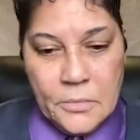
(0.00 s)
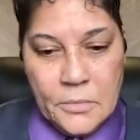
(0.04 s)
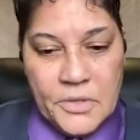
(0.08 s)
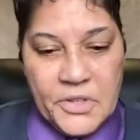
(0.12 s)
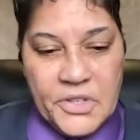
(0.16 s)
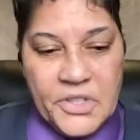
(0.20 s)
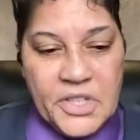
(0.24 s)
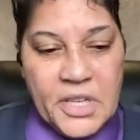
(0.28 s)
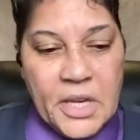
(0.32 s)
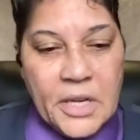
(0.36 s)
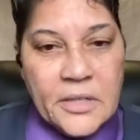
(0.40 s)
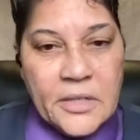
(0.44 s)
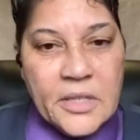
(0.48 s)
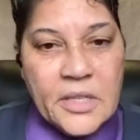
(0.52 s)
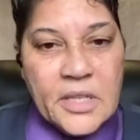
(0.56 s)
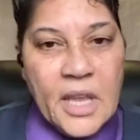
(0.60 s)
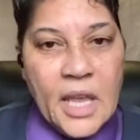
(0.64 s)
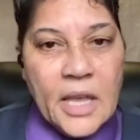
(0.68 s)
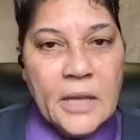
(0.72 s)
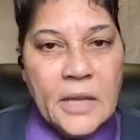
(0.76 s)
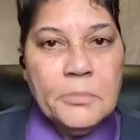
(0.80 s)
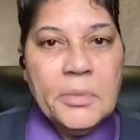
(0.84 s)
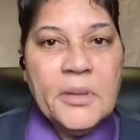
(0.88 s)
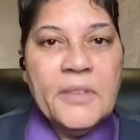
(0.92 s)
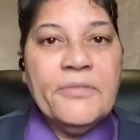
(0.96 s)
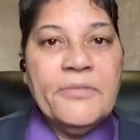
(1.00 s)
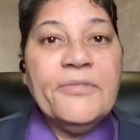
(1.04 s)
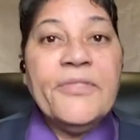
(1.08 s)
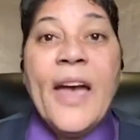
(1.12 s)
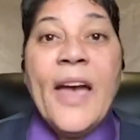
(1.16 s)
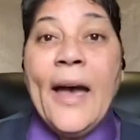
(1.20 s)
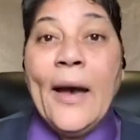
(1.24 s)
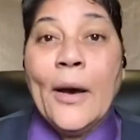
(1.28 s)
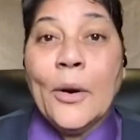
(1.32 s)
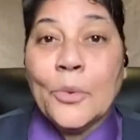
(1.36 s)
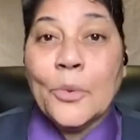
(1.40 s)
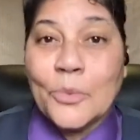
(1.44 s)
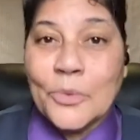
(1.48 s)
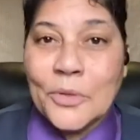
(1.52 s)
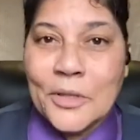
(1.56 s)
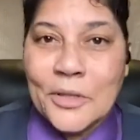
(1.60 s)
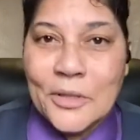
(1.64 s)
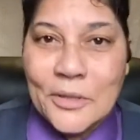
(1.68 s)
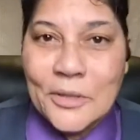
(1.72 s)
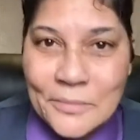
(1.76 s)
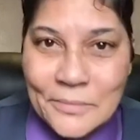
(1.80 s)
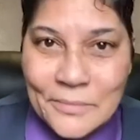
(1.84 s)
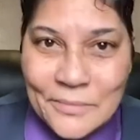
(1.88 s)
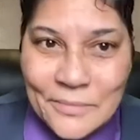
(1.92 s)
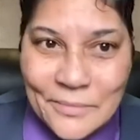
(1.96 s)
sense can be found
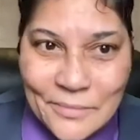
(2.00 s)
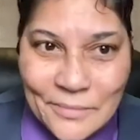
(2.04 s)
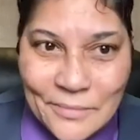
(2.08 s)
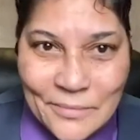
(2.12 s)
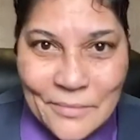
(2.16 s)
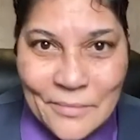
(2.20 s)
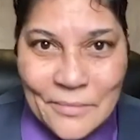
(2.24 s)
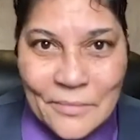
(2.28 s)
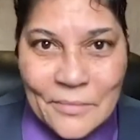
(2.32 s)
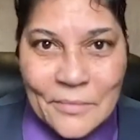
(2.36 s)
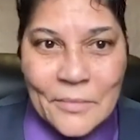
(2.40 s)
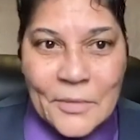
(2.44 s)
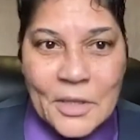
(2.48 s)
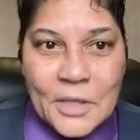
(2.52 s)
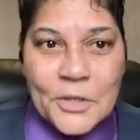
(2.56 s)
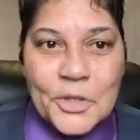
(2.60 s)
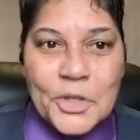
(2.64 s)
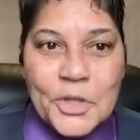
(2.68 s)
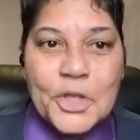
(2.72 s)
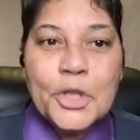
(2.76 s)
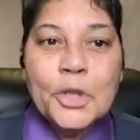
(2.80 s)
and